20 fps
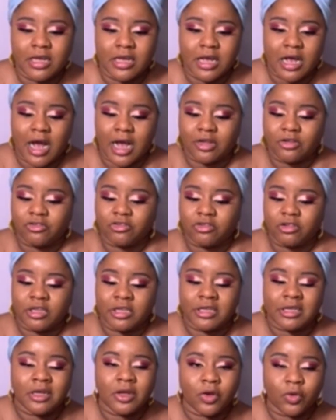I
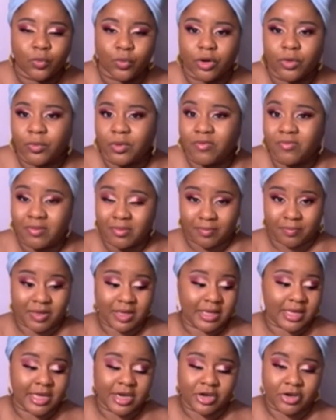usually work with
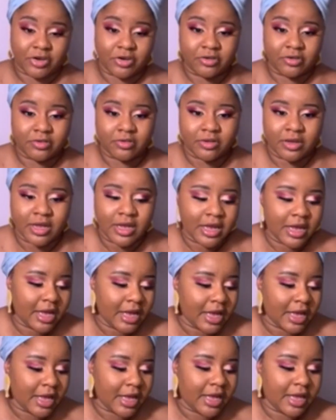beginners,
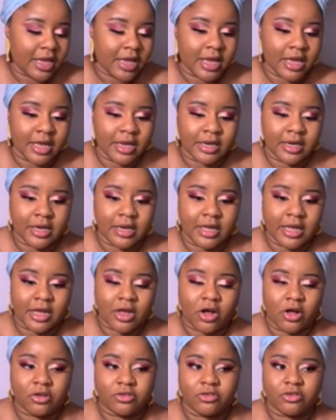and it
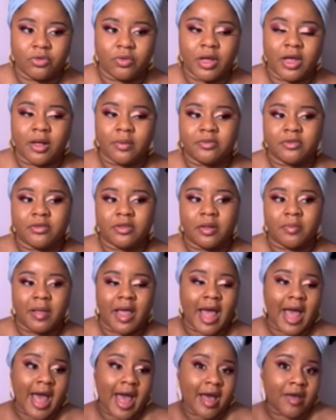also helps them
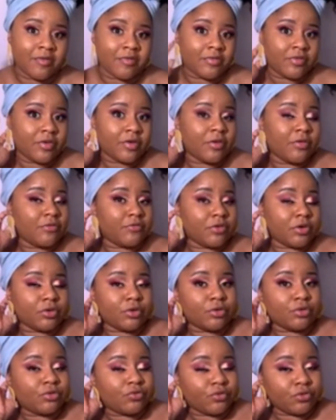have
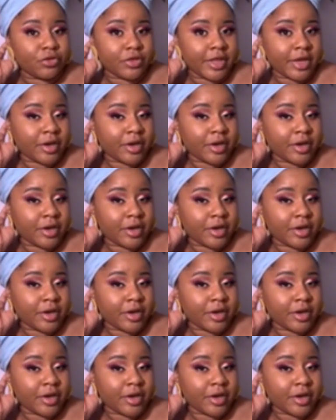photos for their